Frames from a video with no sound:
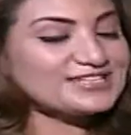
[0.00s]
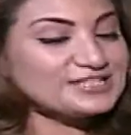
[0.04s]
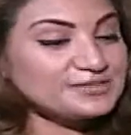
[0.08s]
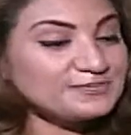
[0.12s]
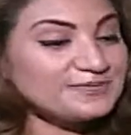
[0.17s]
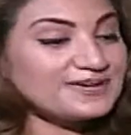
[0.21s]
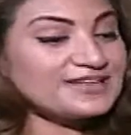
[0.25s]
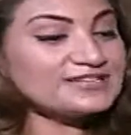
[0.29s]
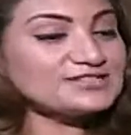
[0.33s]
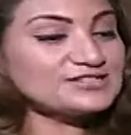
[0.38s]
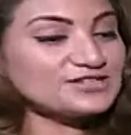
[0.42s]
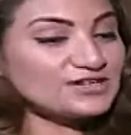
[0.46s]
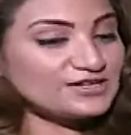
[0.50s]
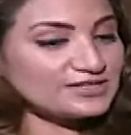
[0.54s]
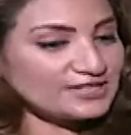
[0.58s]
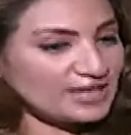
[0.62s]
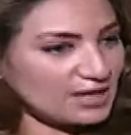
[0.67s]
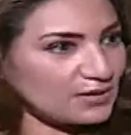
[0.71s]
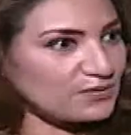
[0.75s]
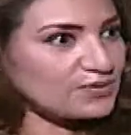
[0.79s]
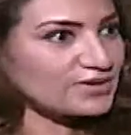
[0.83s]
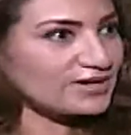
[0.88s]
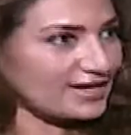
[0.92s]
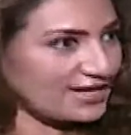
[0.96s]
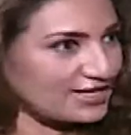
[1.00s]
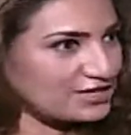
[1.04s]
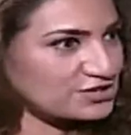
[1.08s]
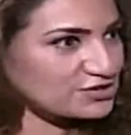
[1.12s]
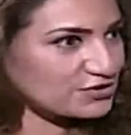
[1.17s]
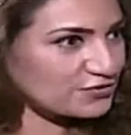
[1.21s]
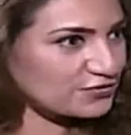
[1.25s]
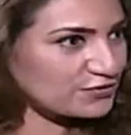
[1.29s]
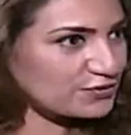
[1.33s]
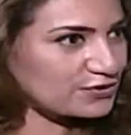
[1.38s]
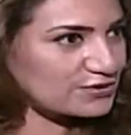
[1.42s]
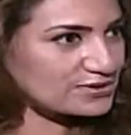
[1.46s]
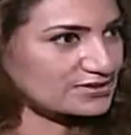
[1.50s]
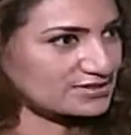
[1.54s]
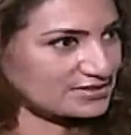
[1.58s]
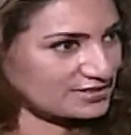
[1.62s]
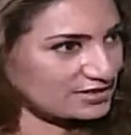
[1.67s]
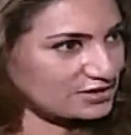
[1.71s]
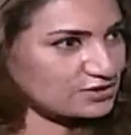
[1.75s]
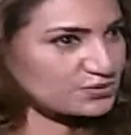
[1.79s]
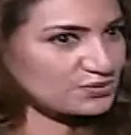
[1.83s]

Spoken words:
It depends on our age, of course.